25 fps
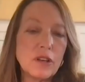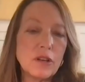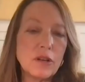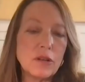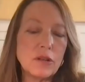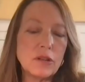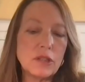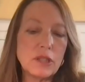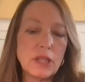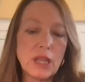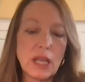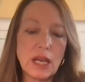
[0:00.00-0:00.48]

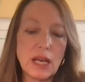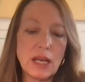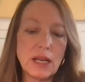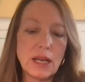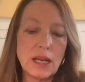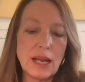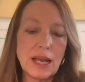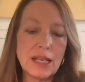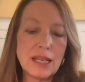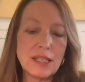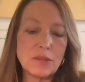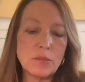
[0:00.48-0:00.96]
foods that
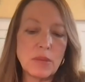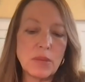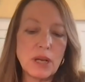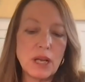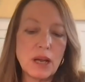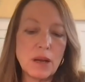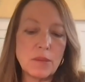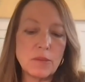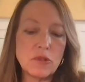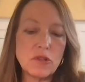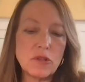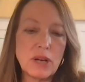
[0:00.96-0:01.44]
has
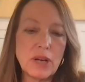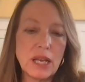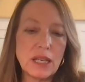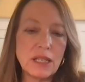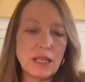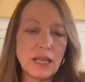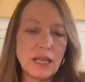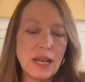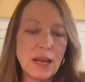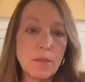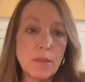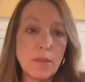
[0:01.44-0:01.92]
become
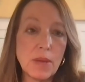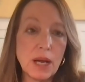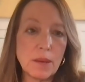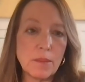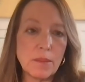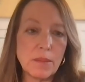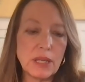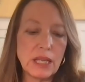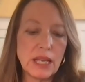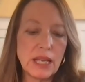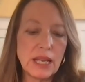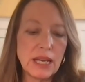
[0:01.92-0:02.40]
trendy
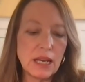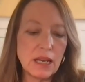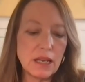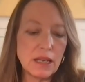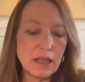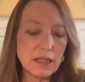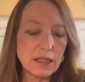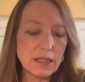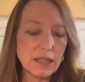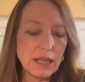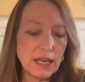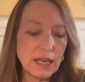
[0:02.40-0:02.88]
among
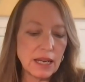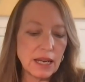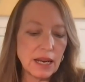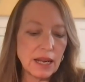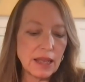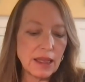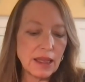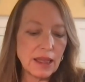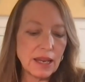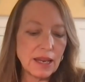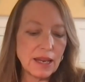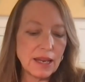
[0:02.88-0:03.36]
millennials, and
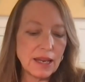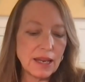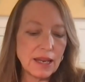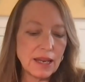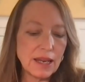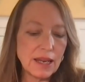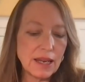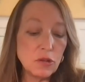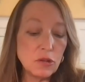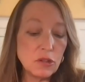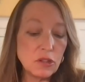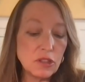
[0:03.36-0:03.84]
I think it
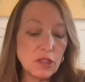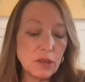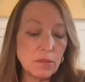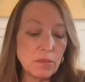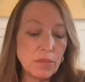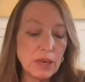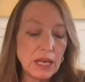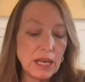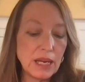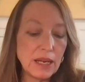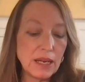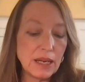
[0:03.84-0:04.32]
used to
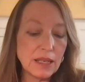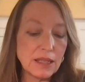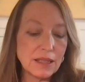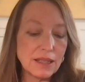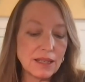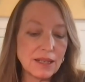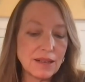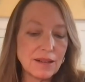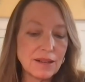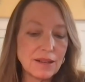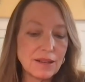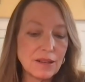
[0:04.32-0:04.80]
be
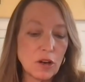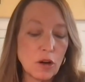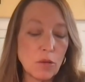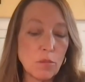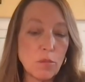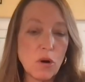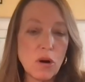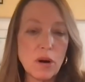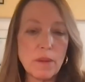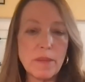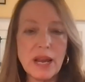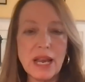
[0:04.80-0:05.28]
considered a
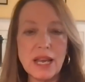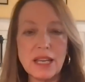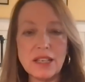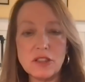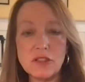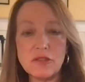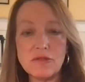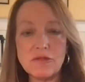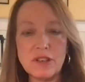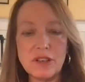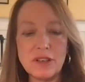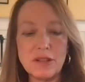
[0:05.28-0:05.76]
poor
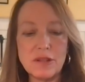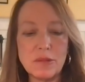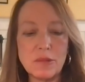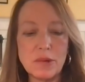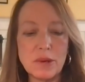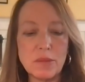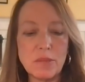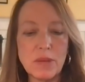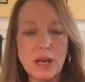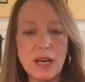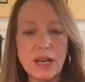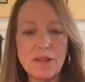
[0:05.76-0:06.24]
man's food
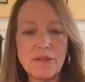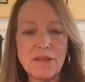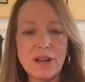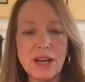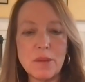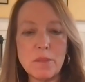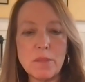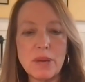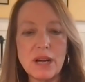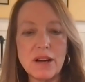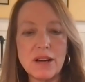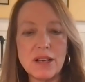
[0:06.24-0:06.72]
when my
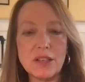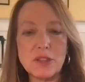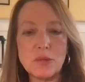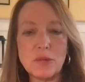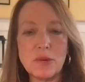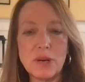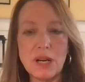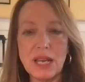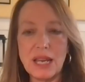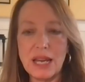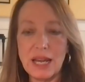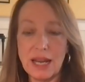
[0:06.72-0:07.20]

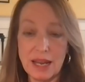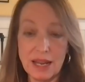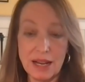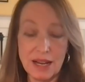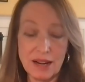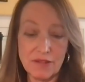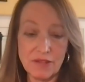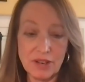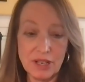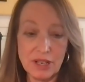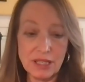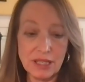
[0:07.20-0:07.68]
grandparents were eating it
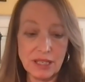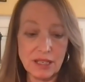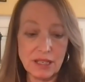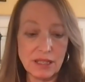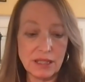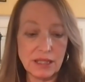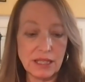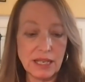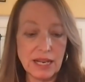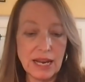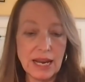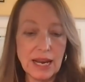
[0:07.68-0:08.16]
every
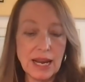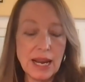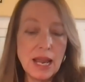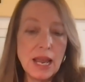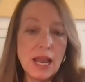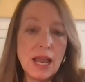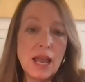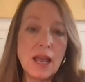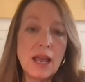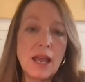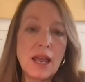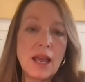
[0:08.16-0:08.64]
single day,
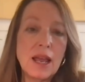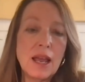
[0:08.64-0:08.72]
